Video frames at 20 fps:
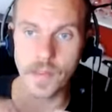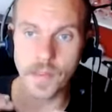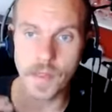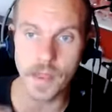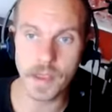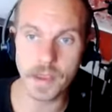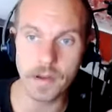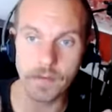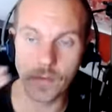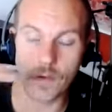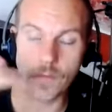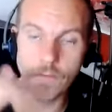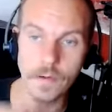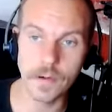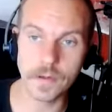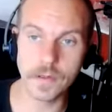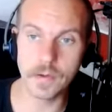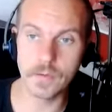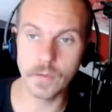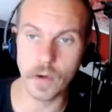that they can
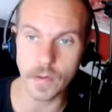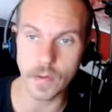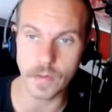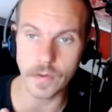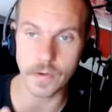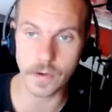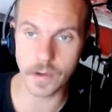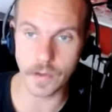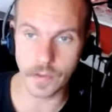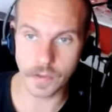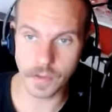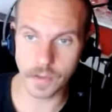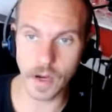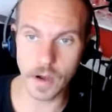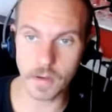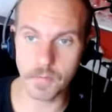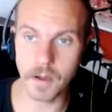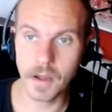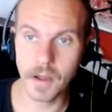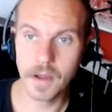refer to while they're doing the
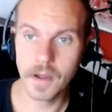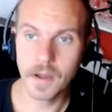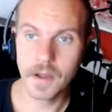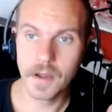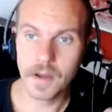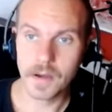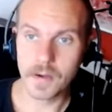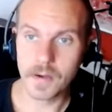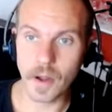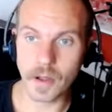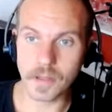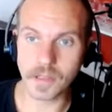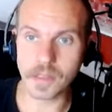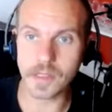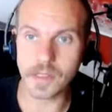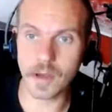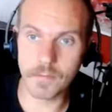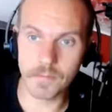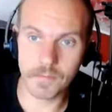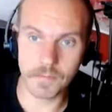job, not
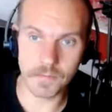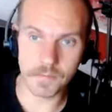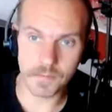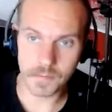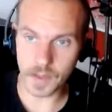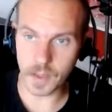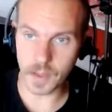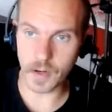some,